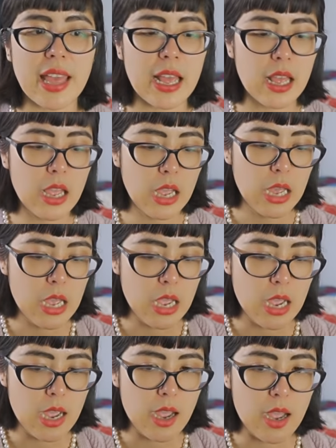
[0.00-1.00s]
there
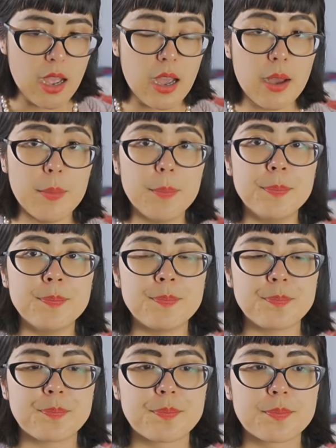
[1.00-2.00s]

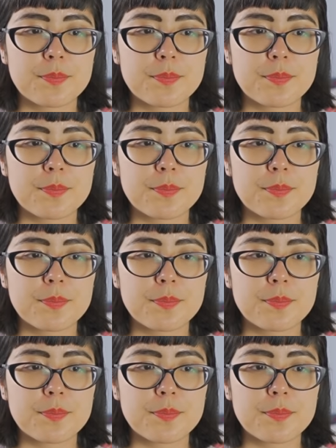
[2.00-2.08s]
um